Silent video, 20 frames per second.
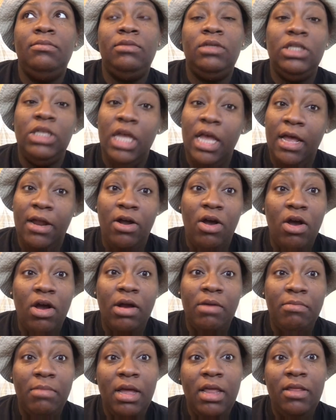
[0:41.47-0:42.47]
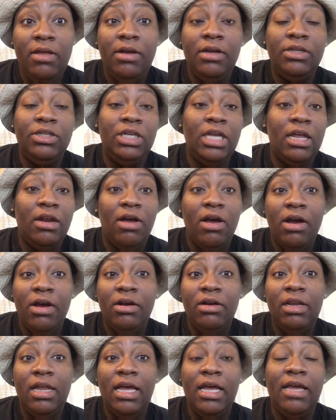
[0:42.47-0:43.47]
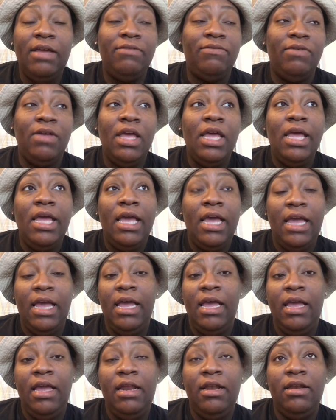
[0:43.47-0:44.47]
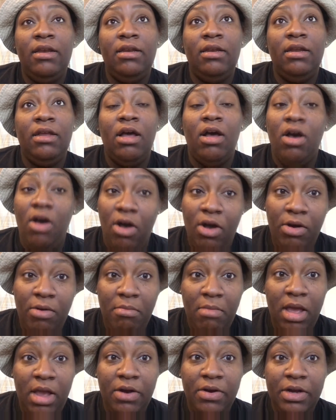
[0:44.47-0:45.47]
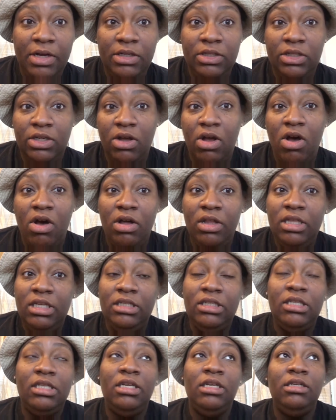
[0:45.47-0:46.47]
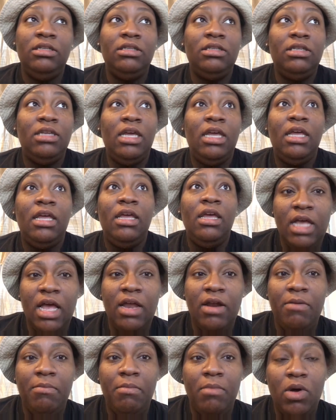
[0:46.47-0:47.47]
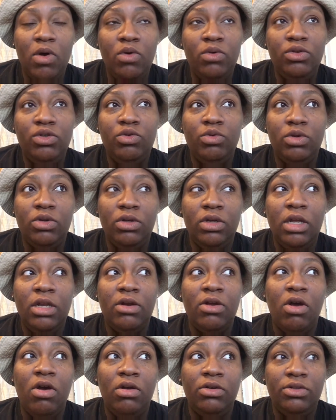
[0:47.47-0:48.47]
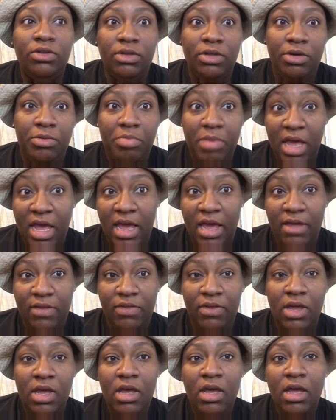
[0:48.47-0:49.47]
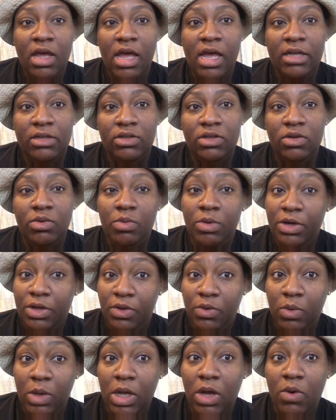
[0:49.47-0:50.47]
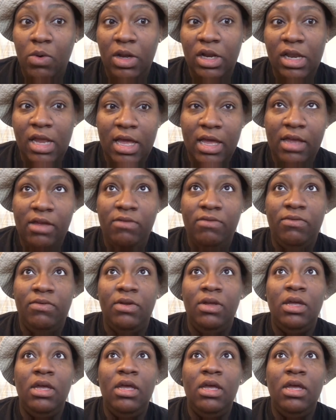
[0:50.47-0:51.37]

She had a hard mother, she had a hard life, and a hard marriage. All these things that kind of mold you and can alter your path as to where you go in life.